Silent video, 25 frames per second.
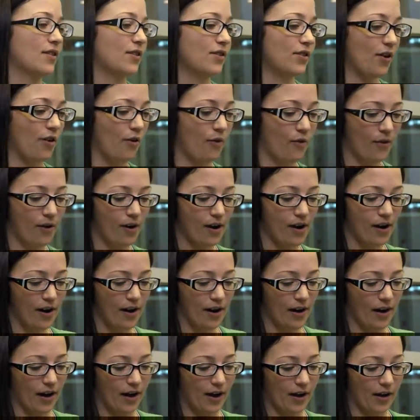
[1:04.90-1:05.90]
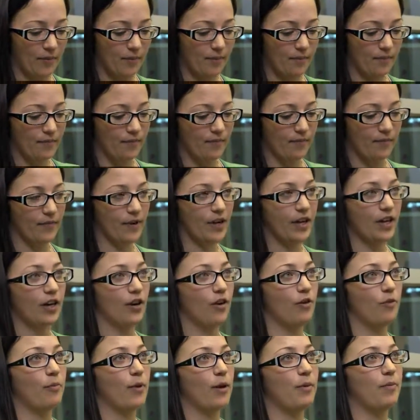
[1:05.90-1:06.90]
So. Um, you
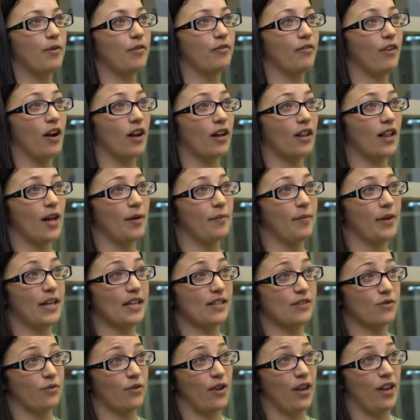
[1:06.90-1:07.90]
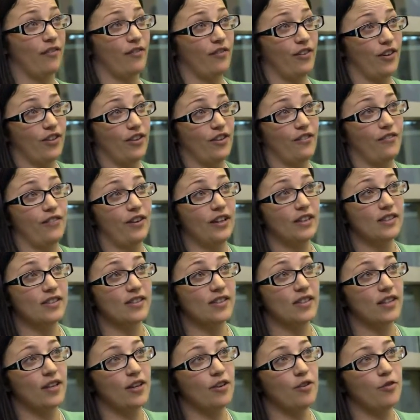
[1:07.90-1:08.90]
know, maybe rock climbing is okay for their friends
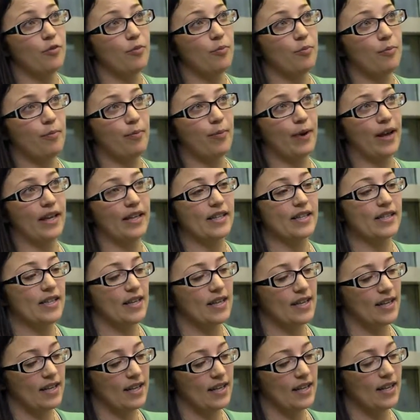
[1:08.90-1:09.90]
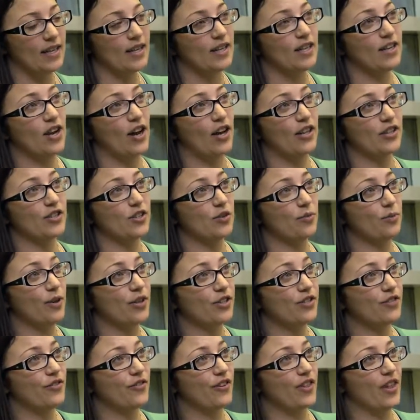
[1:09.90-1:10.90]
to do, but not so much for